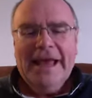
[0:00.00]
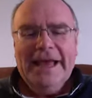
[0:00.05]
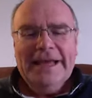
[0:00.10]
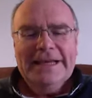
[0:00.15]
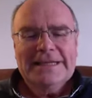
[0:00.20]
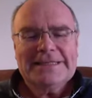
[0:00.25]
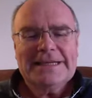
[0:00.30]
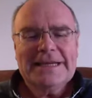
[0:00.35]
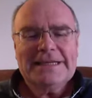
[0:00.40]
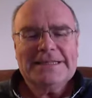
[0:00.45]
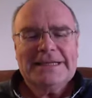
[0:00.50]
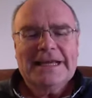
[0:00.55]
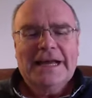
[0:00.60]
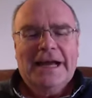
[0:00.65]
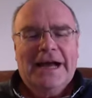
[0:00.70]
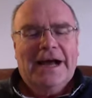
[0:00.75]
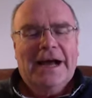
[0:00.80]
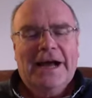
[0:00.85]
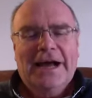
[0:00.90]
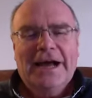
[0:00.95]
He says,
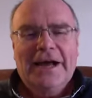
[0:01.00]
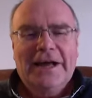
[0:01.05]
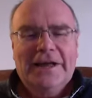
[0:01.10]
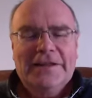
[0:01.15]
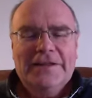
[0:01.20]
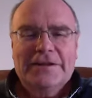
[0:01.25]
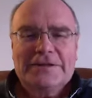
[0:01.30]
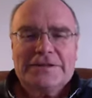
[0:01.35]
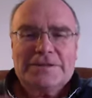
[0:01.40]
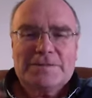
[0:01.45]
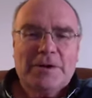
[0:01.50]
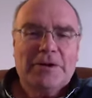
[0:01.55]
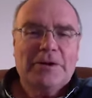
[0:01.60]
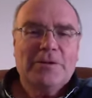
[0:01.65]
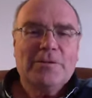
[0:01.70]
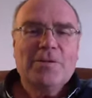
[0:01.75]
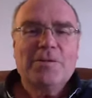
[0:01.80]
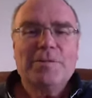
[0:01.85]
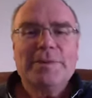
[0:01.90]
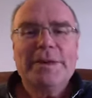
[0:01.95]
the
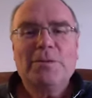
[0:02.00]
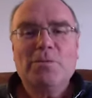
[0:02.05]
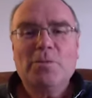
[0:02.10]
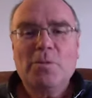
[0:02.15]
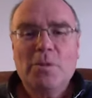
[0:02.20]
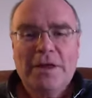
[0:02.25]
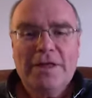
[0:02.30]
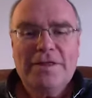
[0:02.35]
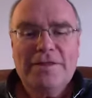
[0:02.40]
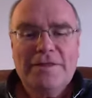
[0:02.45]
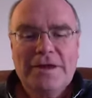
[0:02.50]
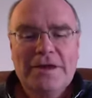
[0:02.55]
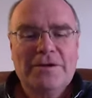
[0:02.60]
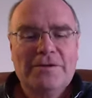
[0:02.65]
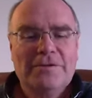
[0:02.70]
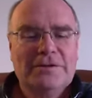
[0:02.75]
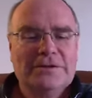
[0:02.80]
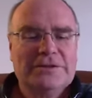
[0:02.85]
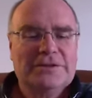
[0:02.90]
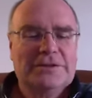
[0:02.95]
Spirit will be with
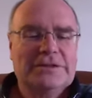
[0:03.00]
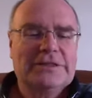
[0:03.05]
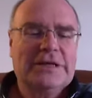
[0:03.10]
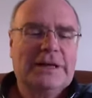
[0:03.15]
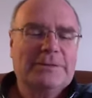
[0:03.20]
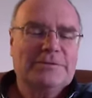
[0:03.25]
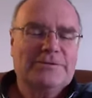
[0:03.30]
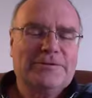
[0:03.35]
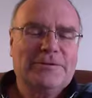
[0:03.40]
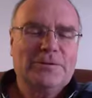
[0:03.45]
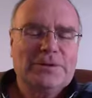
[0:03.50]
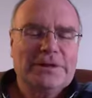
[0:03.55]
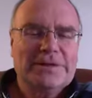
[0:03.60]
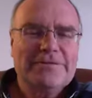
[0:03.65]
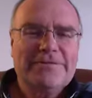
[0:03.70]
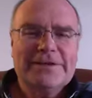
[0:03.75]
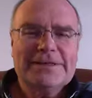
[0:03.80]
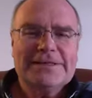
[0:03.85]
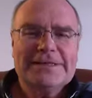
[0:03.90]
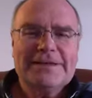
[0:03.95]
you, chapter
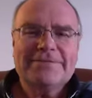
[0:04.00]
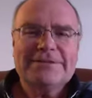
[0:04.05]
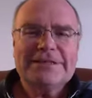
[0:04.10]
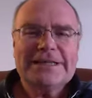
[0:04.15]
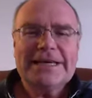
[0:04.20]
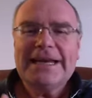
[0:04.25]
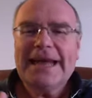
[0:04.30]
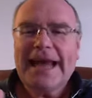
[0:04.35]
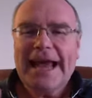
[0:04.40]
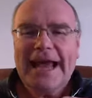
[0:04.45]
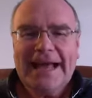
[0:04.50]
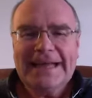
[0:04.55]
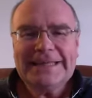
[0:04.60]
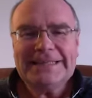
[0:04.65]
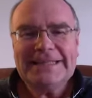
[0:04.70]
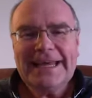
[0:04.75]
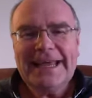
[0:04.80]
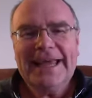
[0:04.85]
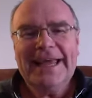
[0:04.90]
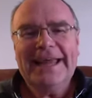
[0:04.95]
14, verse 17,
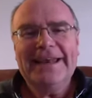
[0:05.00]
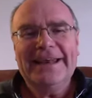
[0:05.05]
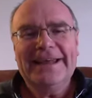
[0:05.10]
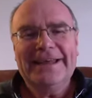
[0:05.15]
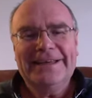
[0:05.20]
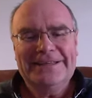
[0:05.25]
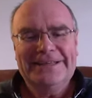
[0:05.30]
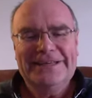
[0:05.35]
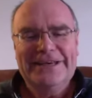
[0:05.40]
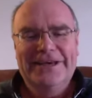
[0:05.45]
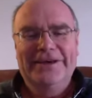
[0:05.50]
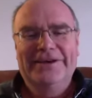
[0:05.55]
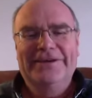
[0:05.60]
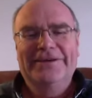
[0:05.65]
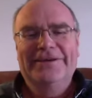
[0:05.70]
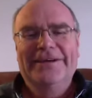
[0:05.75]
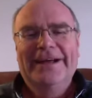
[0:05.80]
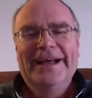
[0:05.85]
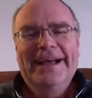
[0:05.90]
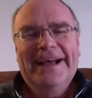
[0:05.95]
and in you.